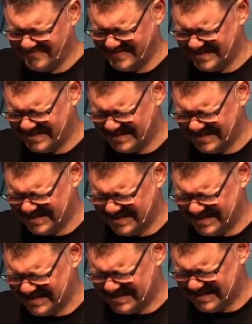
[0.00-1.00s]

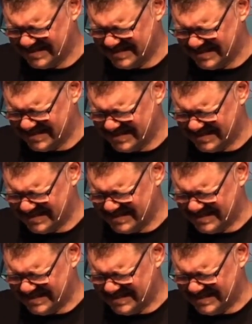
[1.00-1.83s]
Nothing is said.